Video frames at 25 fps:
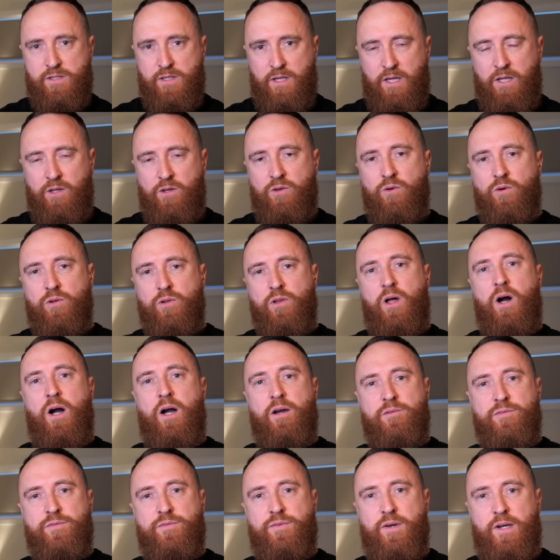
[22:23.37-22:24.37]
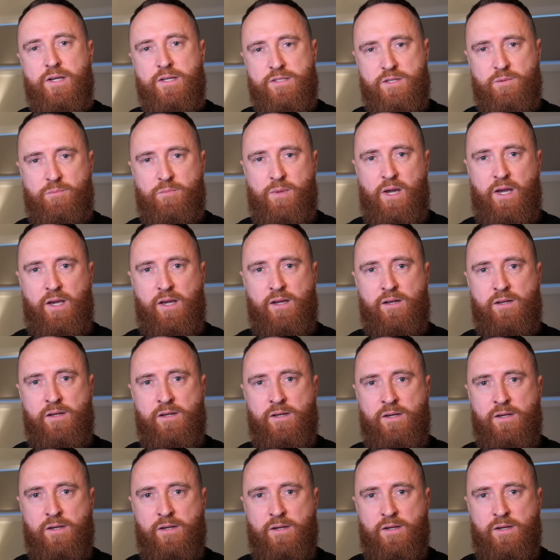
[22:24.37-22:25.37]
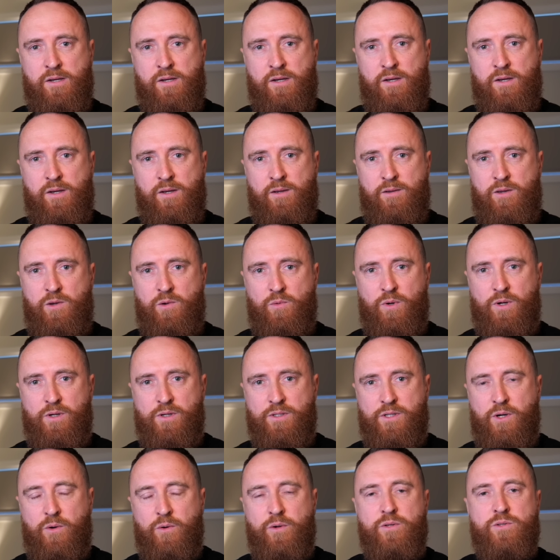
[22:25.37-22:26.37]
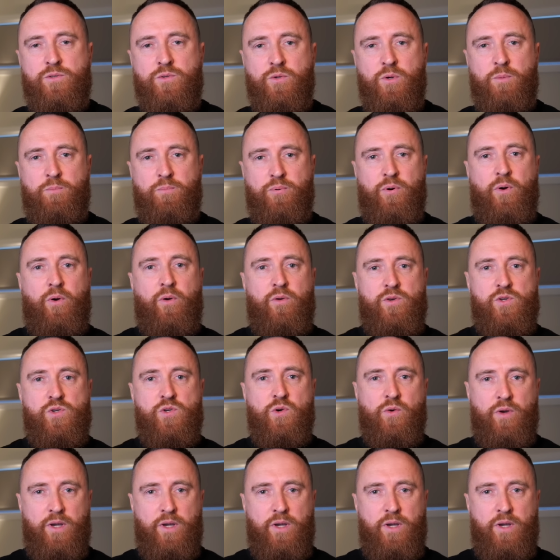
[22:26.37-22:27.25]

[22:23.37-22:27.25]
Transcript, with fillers: in your life as a man, you are going to approach your